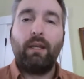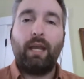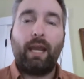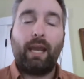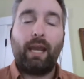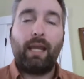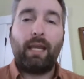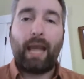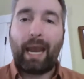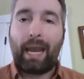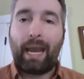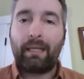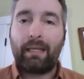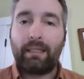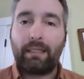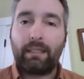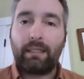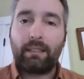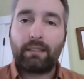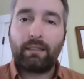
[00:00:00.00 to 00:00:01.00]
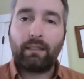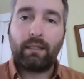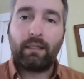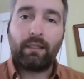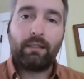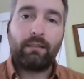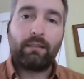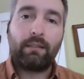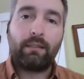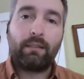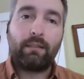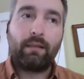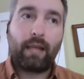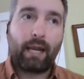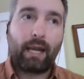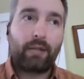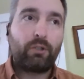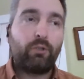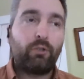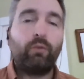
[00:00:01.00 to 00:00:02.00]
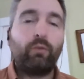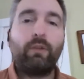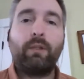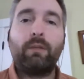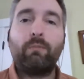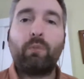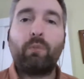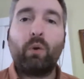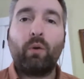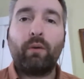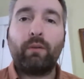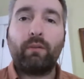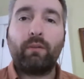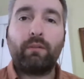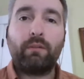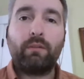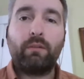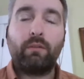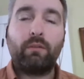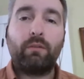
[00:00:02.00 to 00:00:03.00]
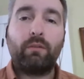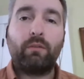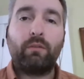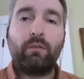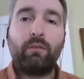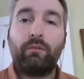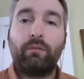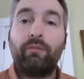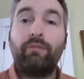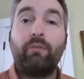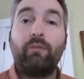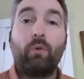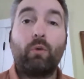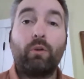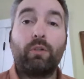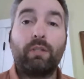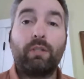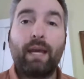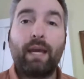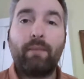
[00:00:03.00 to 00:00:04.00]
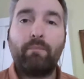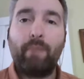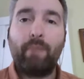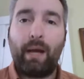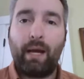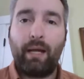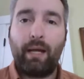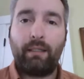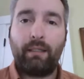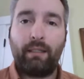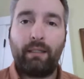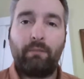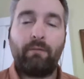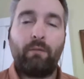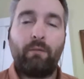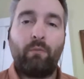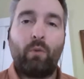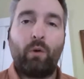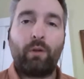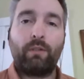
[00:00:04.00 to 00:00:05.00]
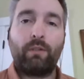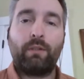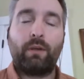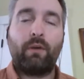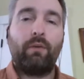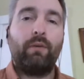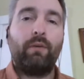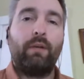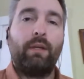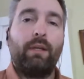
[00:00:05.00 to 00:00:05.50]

and analysts is actually really important to forge that bond even more so.